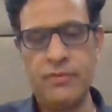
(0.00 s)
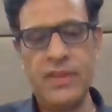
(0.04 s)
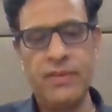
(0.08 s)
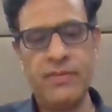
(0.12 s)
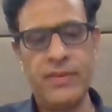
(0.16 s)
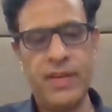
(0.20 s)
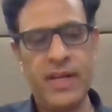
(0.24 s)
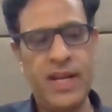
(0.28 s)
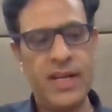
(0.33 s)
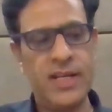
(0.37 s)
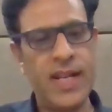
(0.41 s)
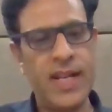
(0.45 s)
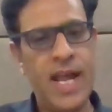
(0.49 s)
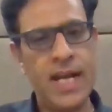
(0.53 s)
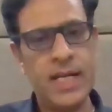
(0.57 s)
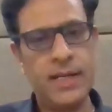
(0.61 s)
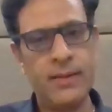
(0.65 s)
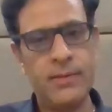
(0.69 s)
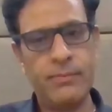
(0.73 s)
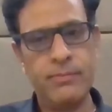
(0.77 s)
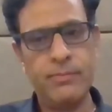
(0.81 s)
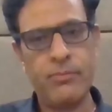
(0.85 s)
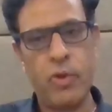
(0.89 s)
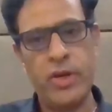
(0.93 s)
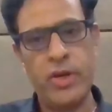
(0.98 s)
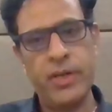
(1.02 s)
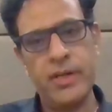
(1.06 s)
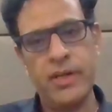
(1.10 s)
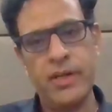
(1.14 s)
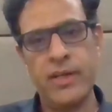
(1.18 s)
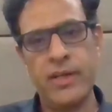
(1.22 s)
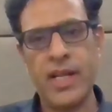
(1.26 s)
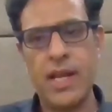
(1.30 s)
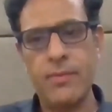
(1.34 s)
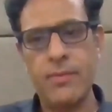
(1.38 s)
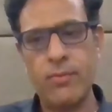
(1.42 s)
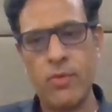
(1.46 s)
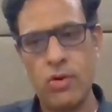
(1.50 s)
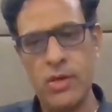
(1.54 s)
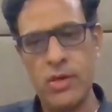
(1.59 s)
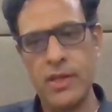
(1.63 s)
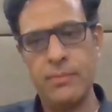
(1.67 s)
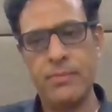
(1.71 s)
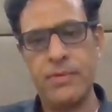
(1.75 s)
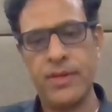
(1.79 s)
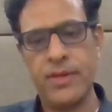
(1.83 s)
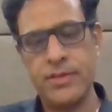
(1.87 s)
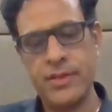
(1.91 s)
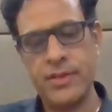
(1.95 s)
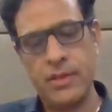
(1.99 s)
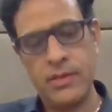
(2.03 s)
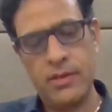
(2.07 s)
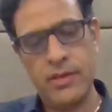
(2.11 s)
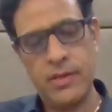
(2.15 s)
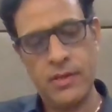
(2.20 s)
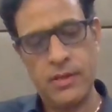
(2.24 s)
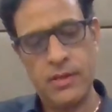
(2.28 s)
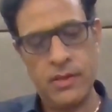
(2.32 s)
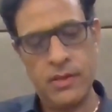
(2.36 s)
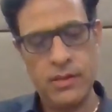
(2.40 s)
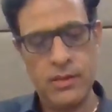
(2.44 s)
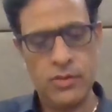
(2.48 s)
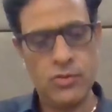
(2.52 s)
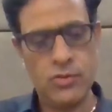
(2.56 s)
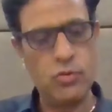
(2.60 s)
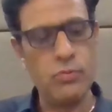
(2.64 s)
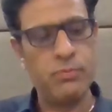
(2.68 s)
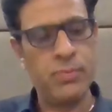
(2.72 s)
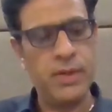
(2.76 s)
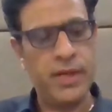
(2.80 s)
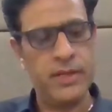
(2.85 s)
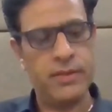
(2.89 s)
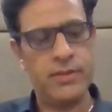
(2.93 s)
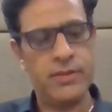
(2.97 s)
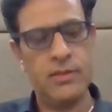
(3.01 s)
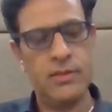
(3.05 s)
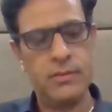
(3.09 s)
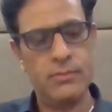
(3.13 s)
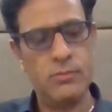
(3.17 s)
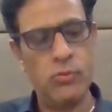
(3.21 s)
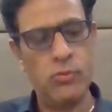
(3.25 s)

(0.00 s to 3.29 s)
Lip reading: We were at that point in time only present in 2 places,